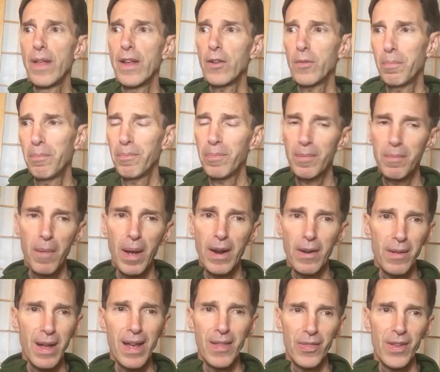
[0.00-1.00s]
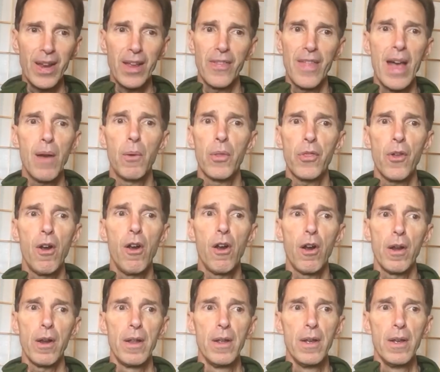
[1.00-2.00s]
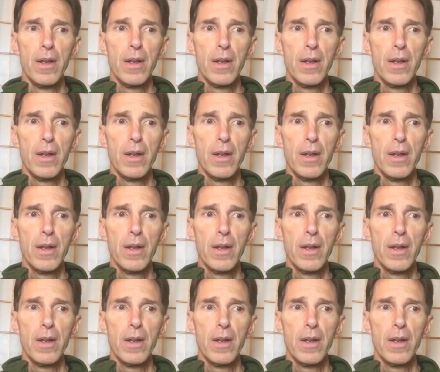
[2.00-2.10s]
I think of that with the heart.